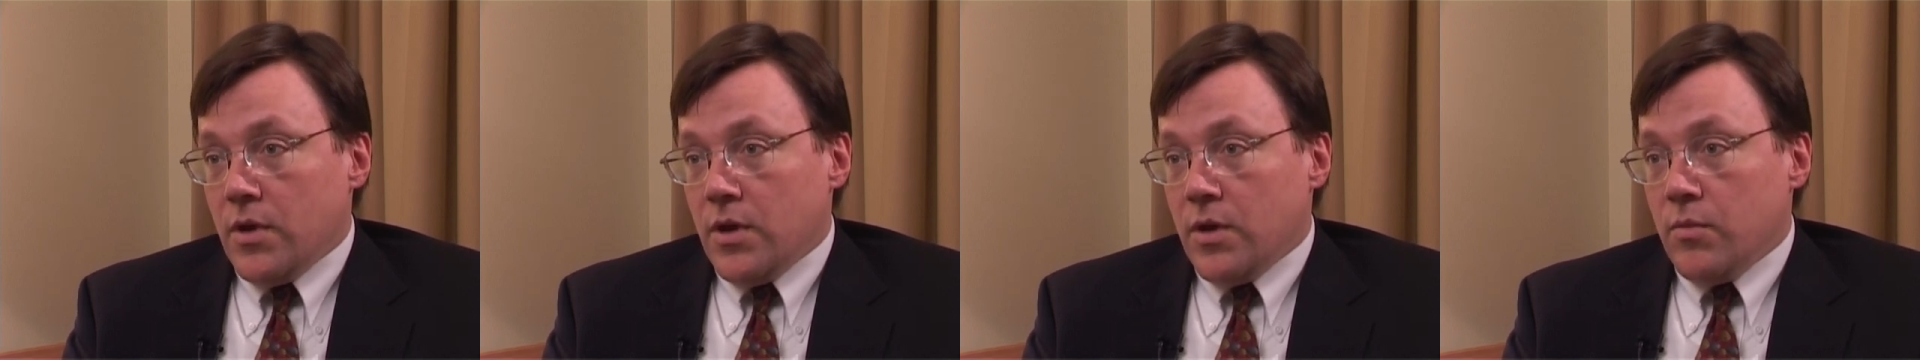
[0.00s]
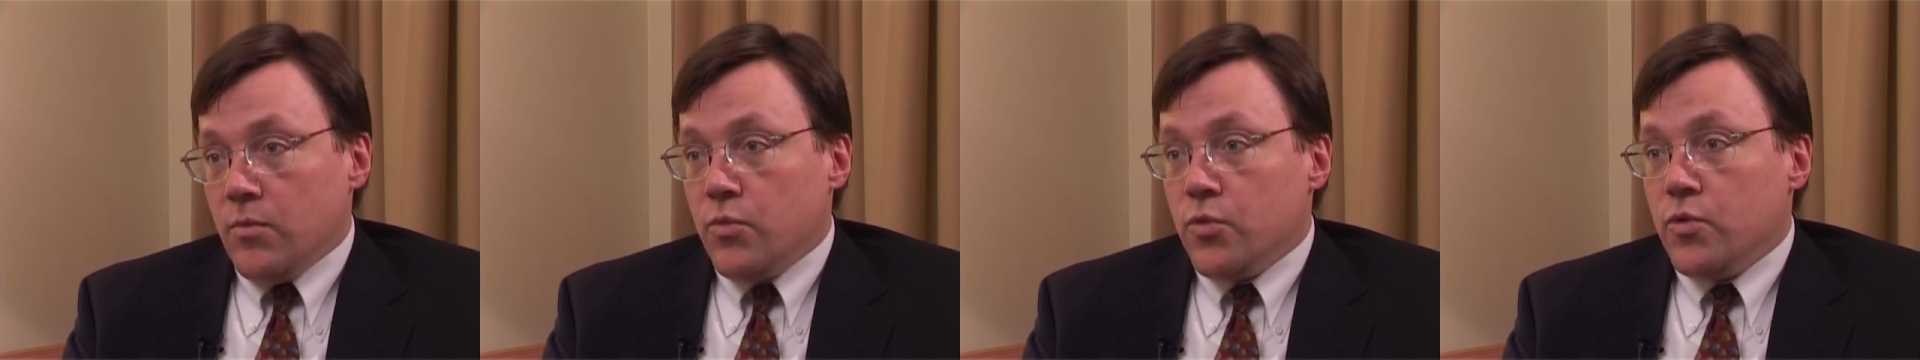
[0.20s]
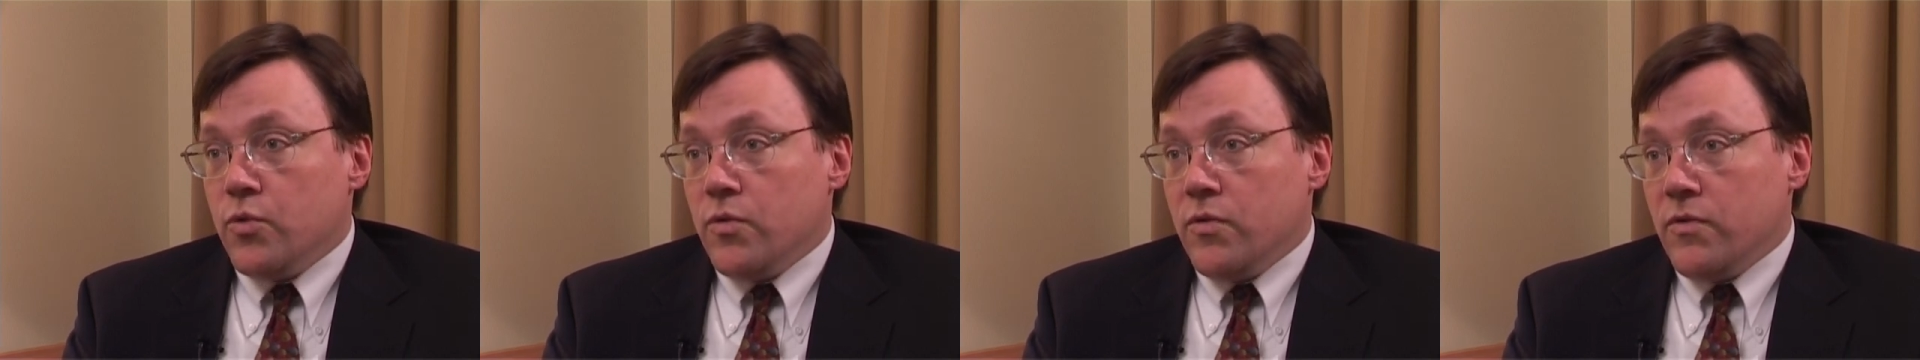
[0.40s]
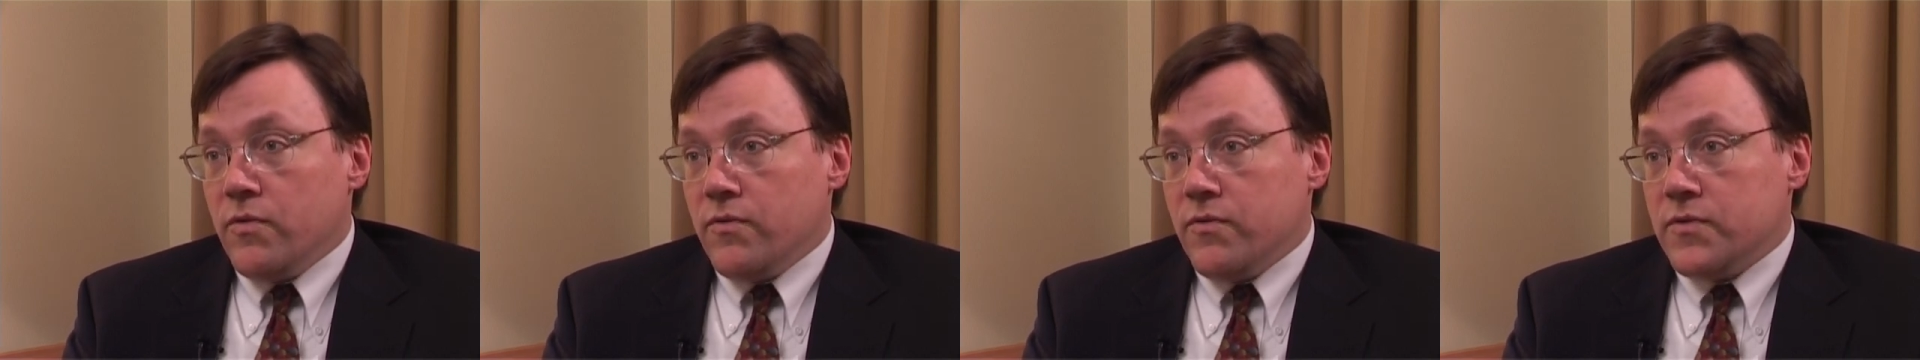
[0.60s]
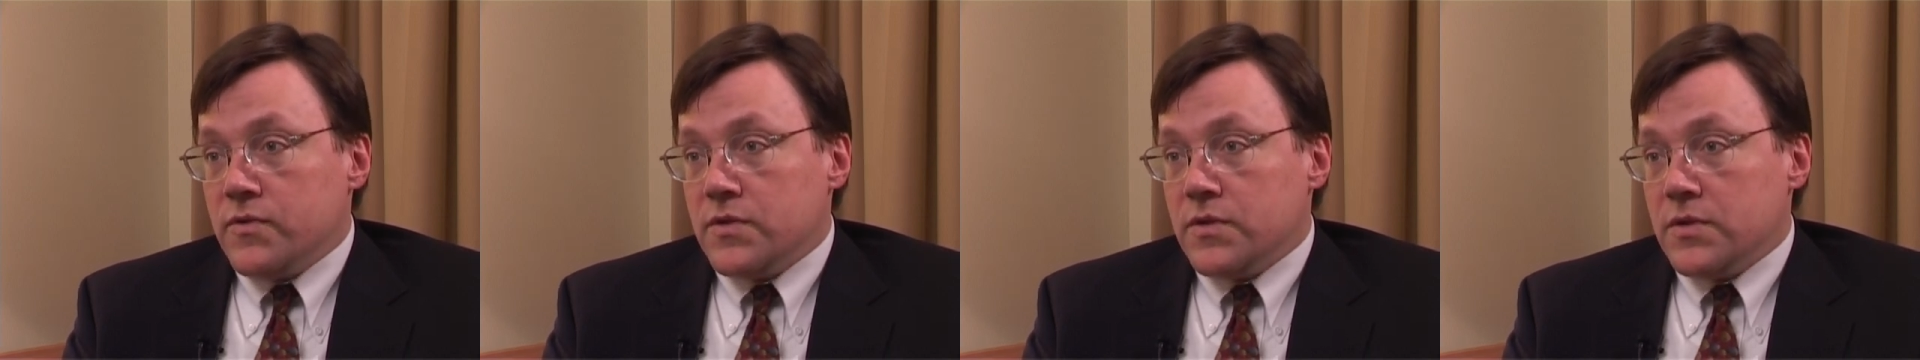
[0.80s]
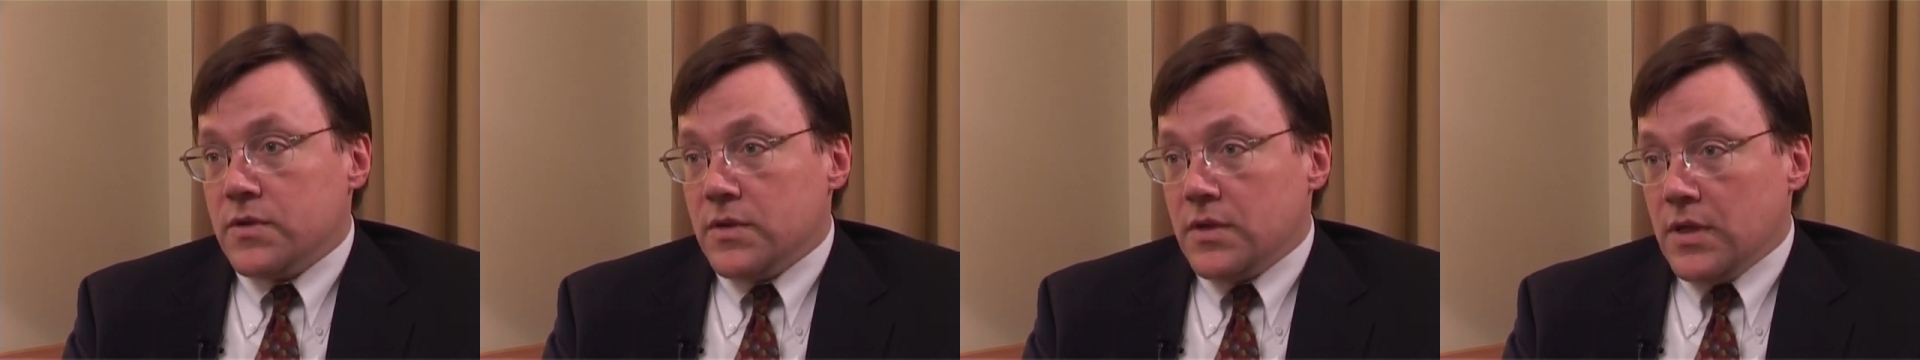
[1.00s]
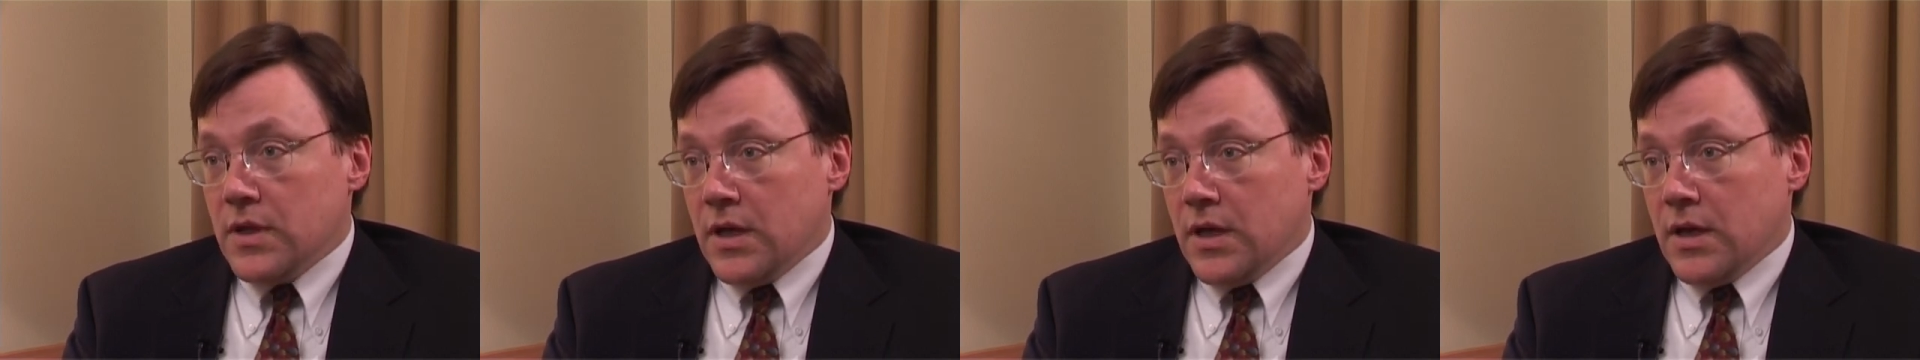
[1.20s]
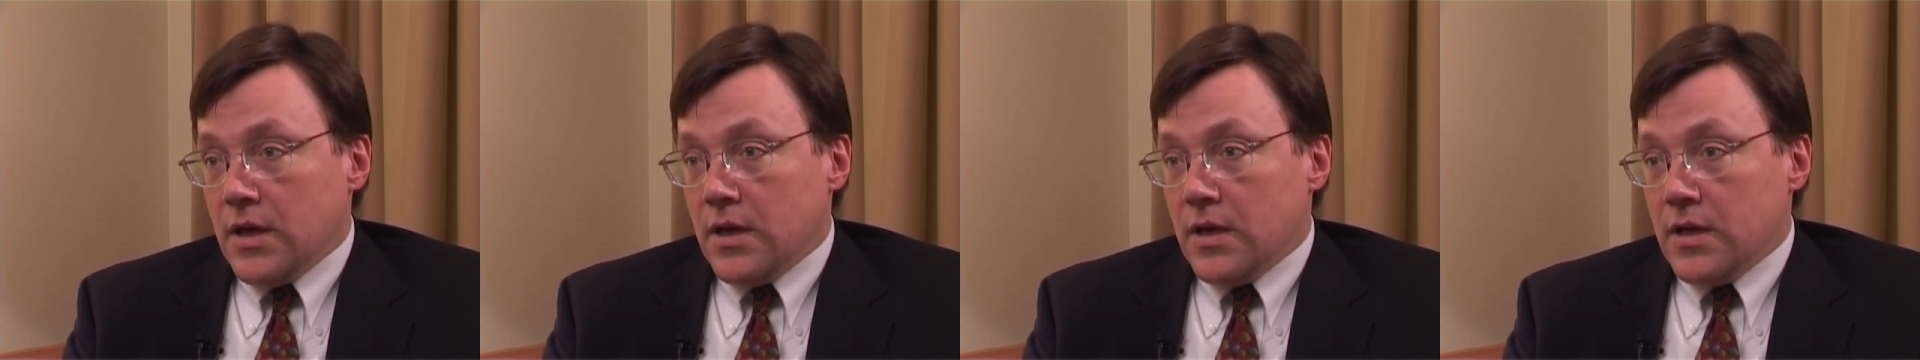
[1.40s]
improves
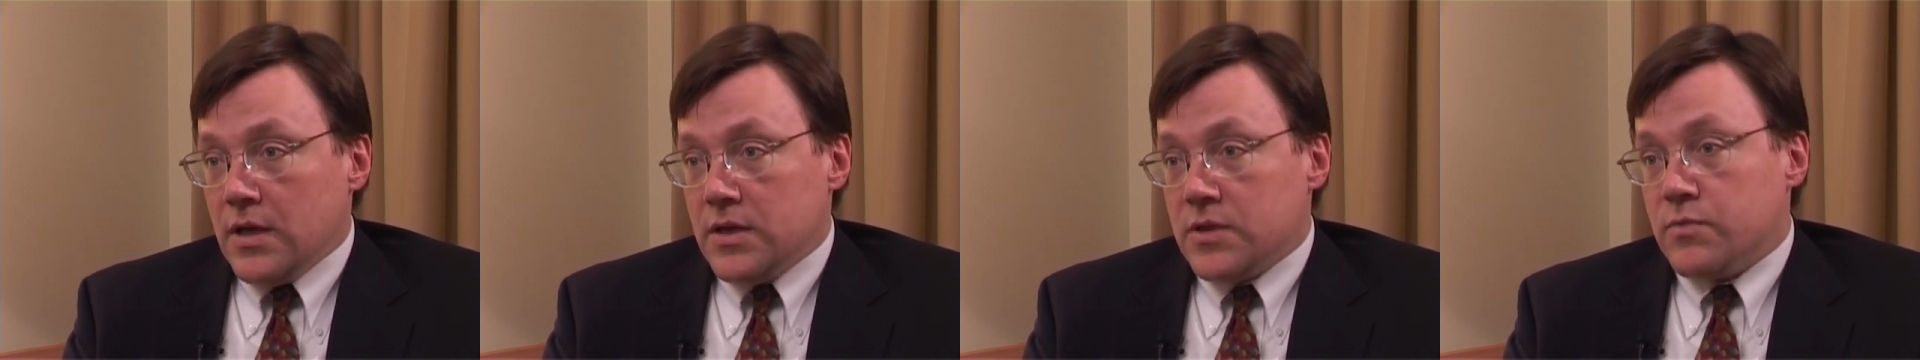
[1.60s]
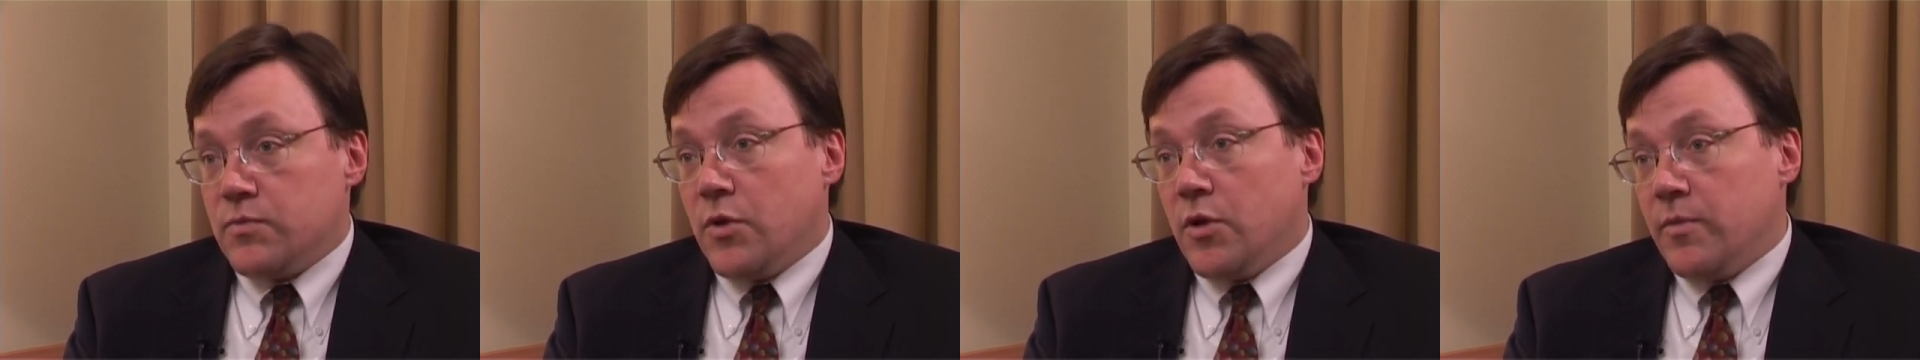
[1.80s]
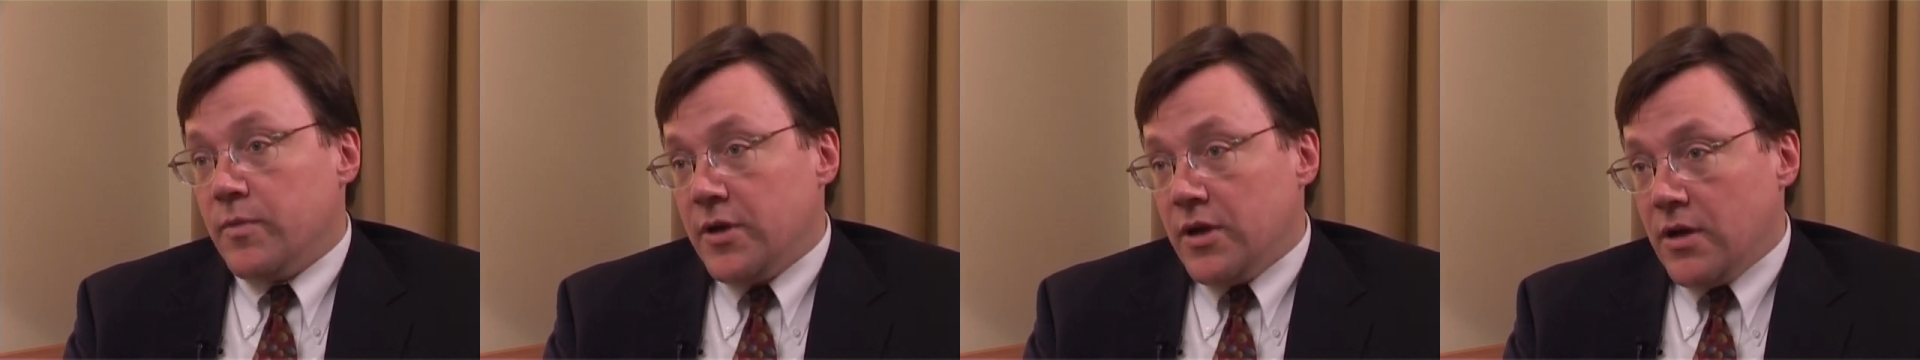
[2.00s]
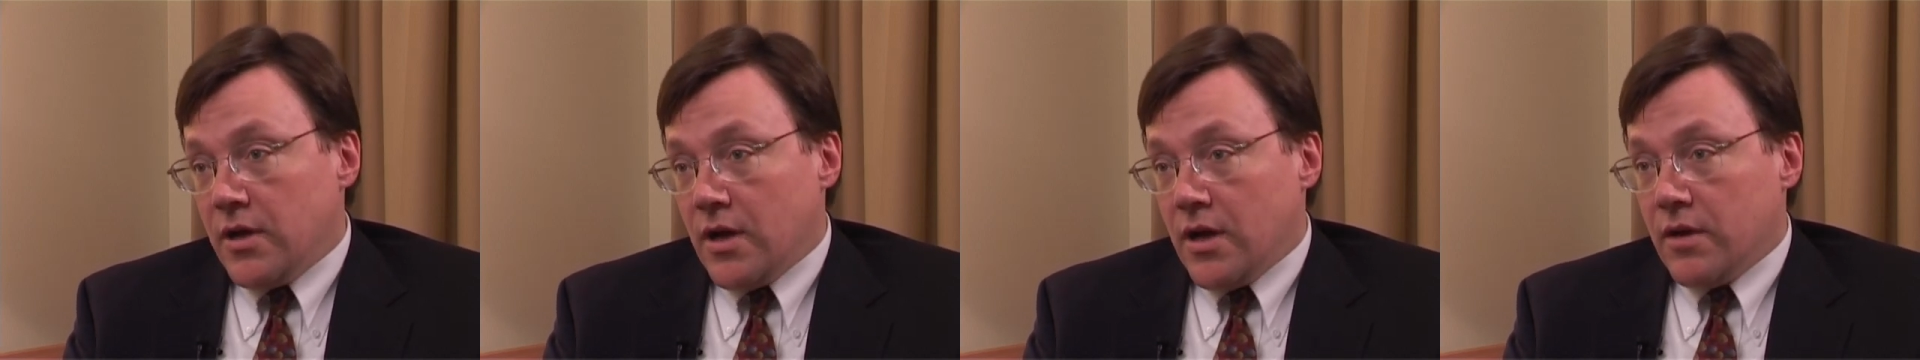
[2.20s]
his pulmonary